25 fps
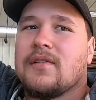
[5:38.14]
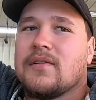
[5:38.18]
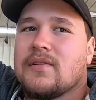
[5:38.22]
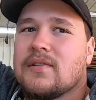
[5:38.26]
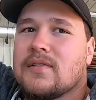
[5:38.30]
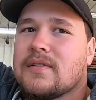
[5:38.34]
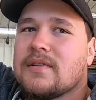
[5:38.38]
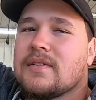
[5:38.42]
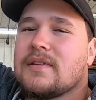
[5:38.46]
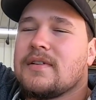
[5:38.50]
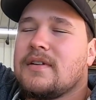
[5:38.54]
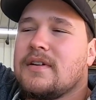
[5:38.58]

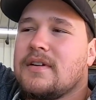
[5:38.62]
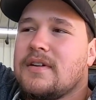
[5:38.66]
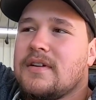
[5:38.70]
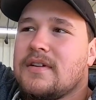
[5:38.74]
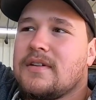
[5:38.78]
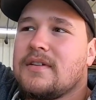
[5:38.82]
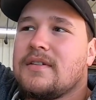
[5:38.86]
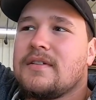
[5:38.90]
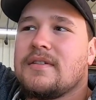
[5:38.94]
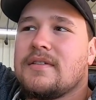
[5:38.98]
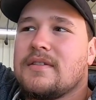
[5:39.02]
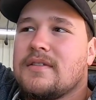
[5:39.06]
once it gets
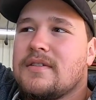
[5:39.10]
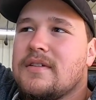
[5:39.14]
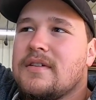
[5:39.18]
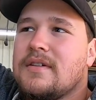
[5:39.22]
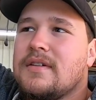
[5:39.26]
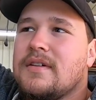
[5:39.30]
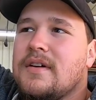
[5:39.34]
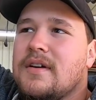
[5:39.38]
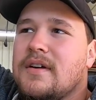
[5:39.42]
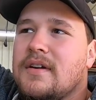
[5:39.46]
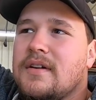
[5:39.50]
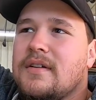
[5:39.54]
going.
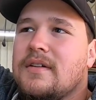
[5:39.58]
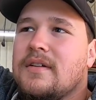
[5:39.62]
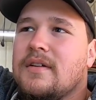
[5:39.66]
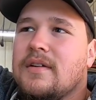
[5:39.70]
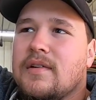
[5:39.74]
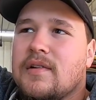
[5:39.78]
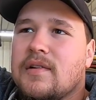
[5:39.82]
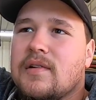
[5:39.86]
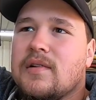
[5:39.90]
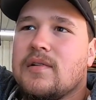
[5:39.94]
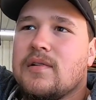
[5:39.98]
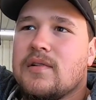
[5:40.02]
Like, it's
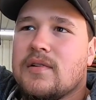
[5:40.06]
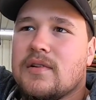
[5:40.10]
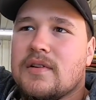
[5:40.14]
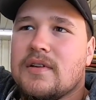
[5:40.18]
fast.